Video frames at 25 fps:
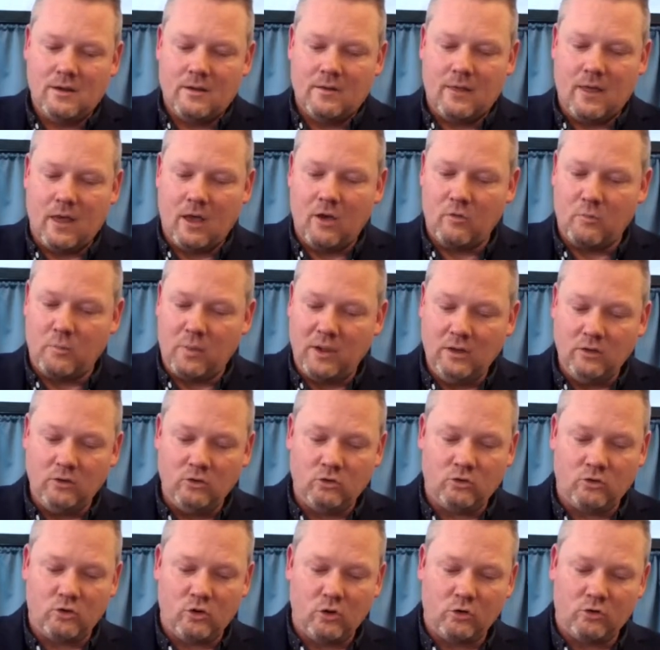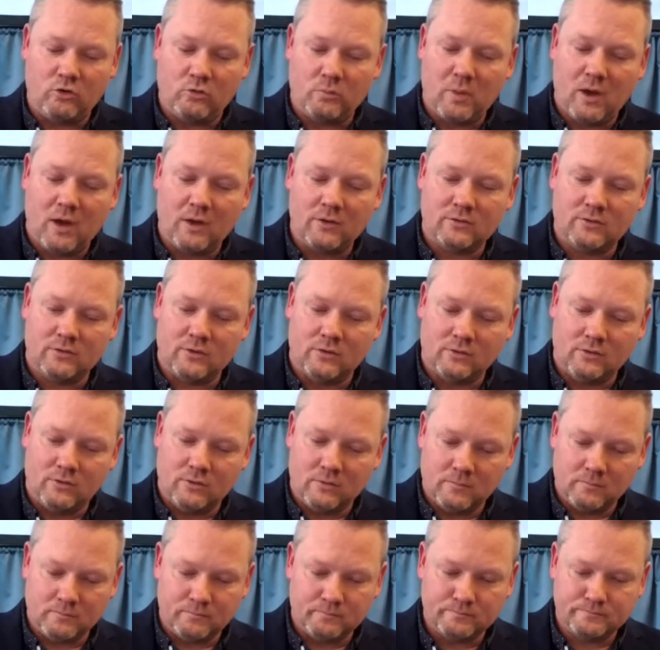There have been church pastors
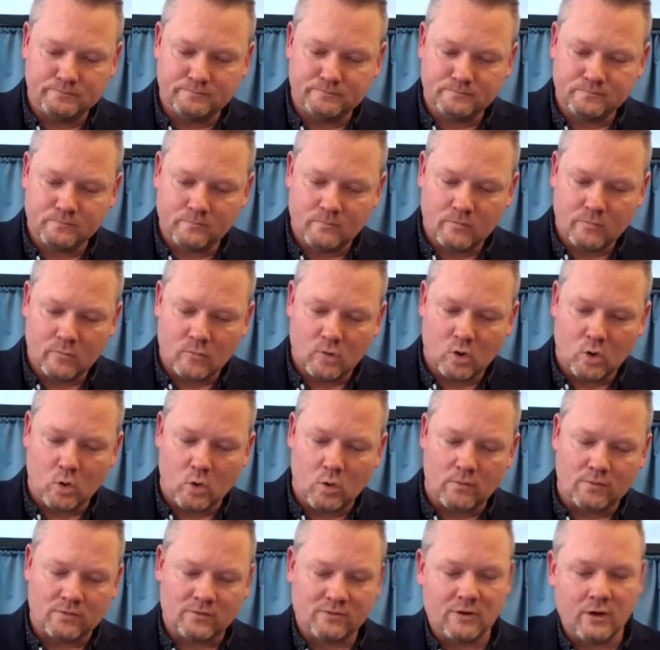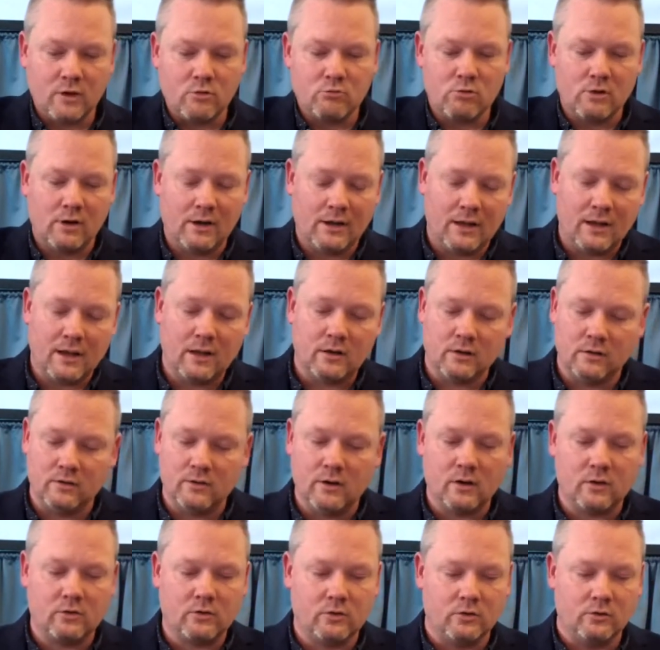who have secretly hid
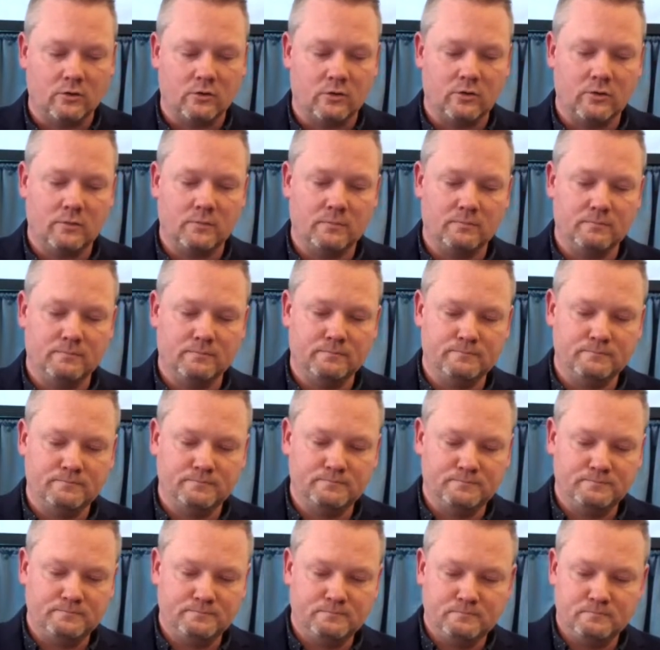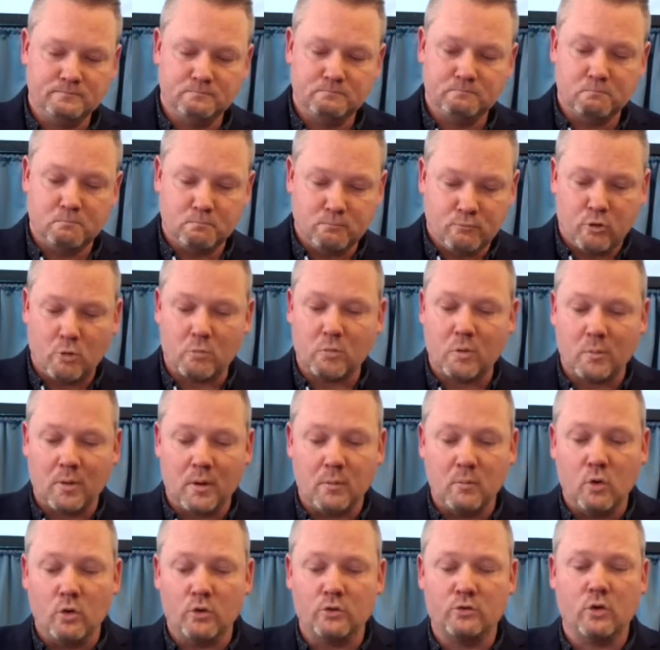addictions, probably
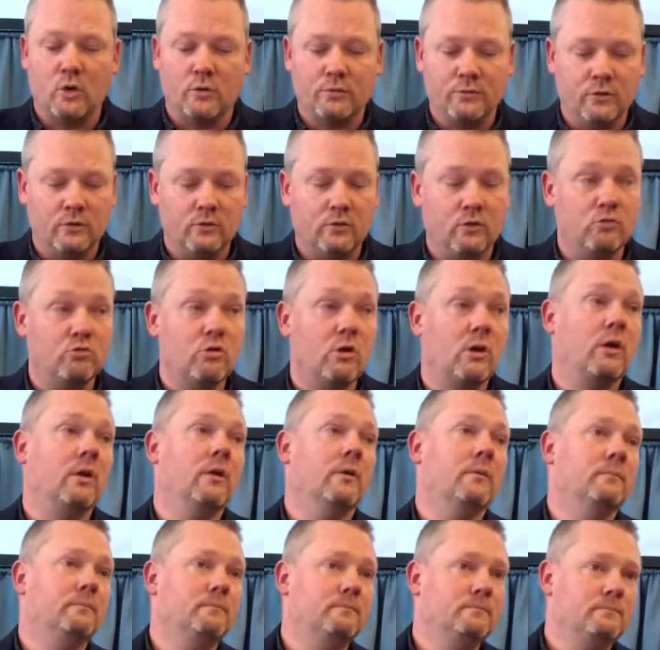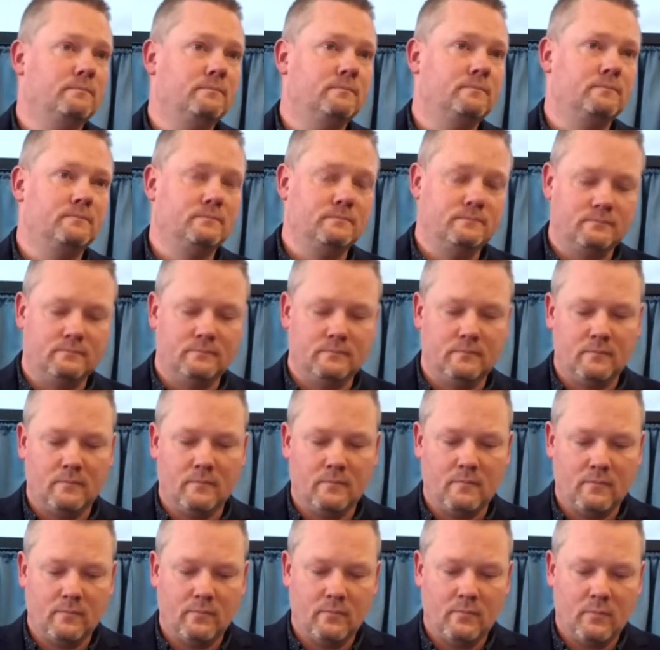most often to drink.
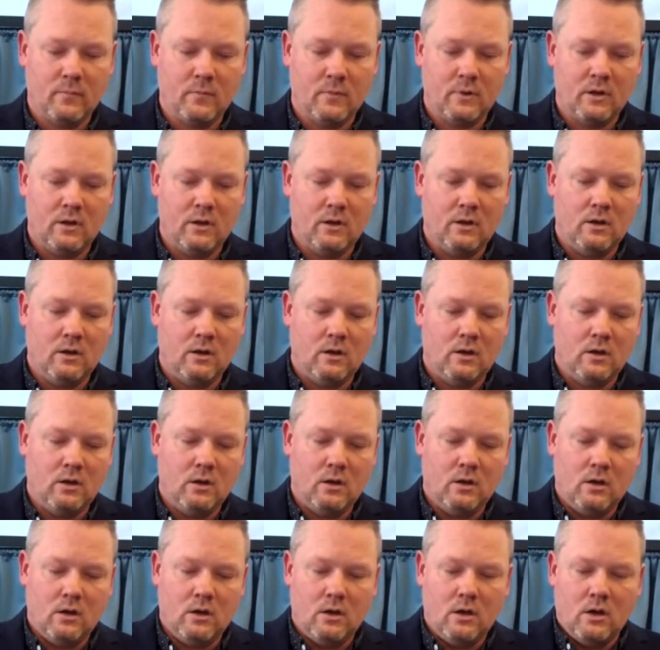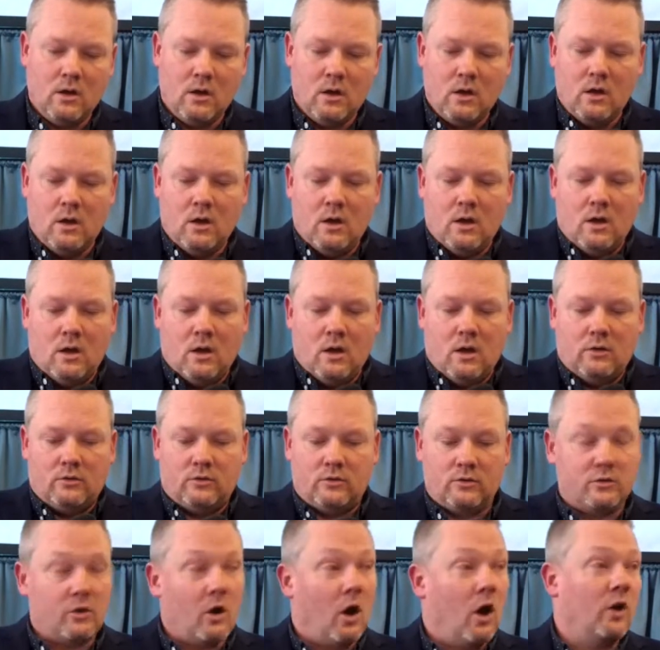It
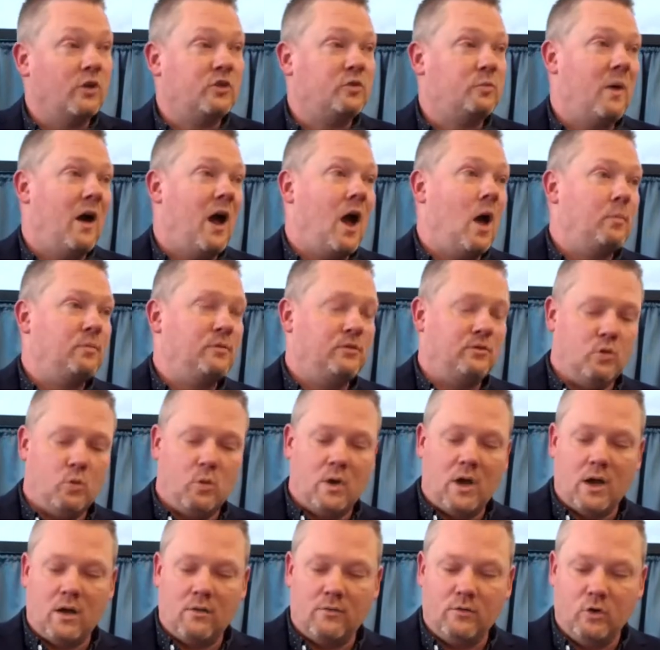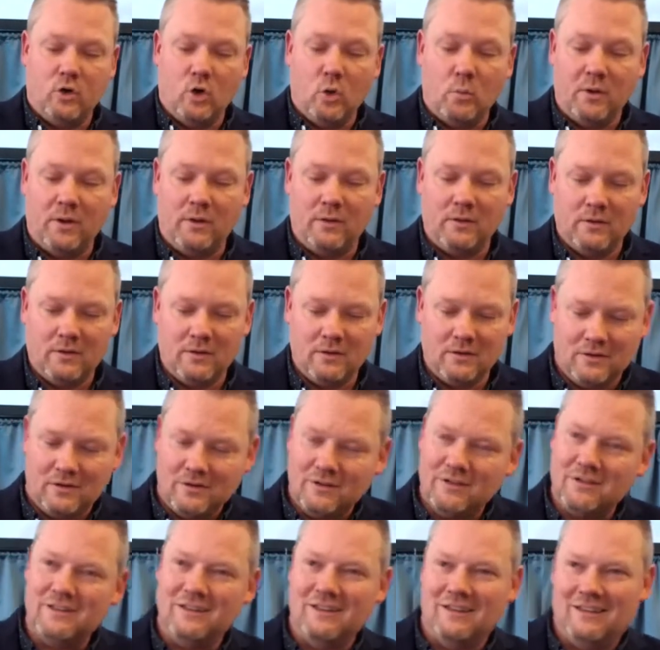starts perhaps as a way of numbing
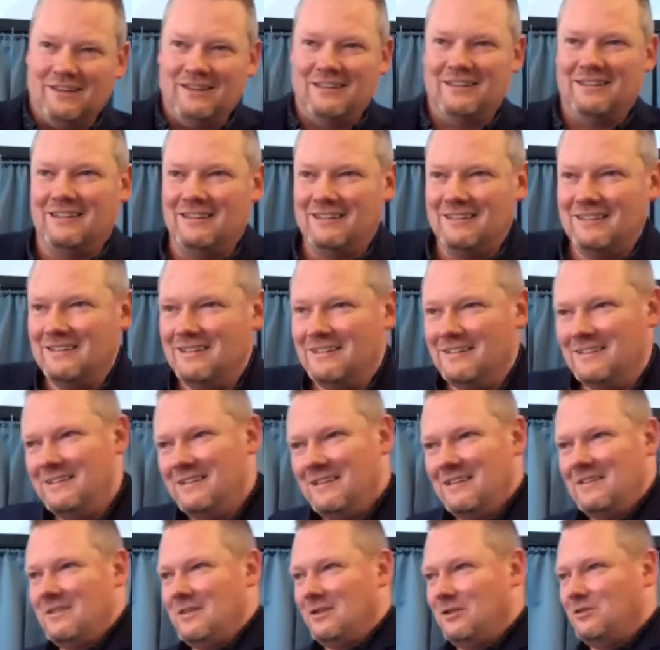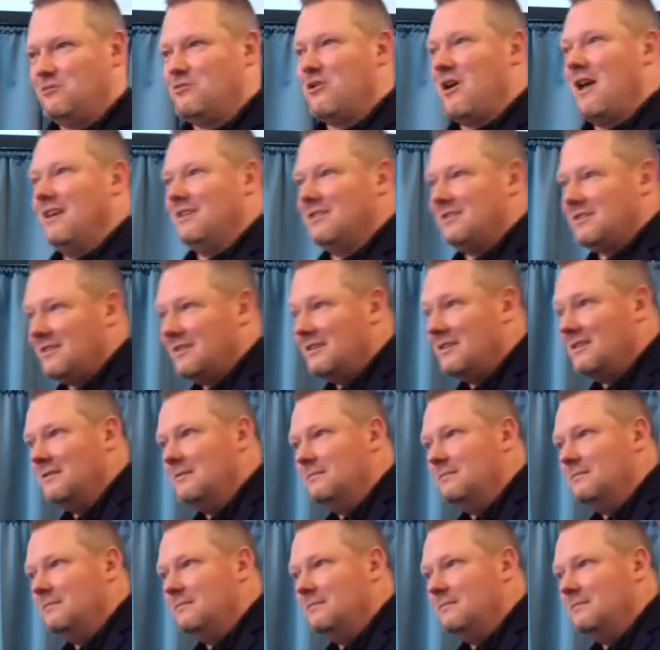the stress,